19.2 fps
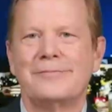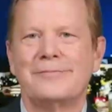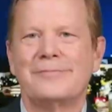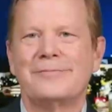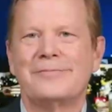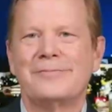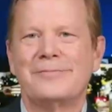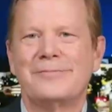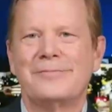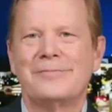
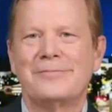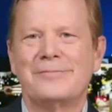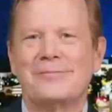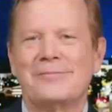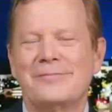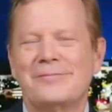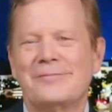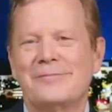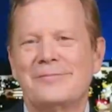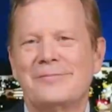
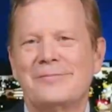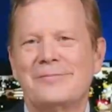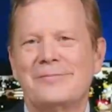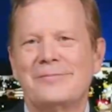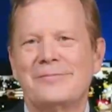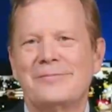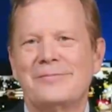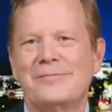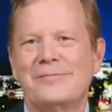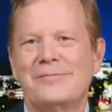
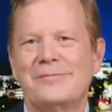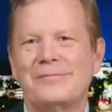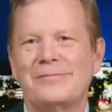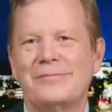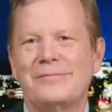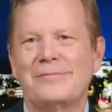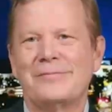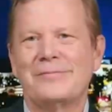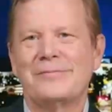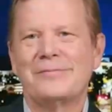
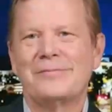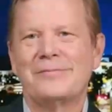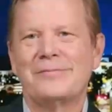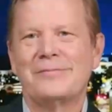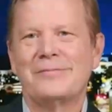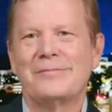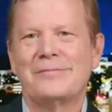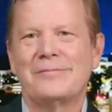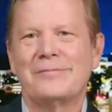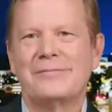
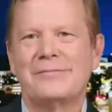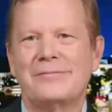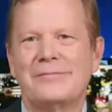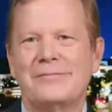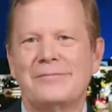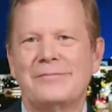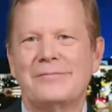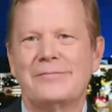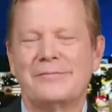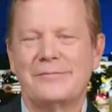
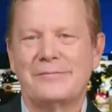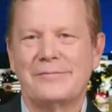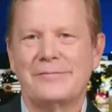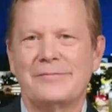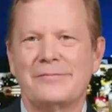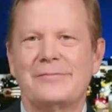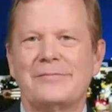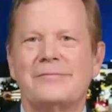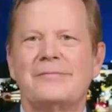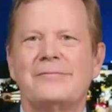
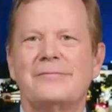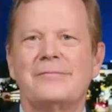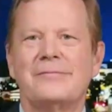(not speaking)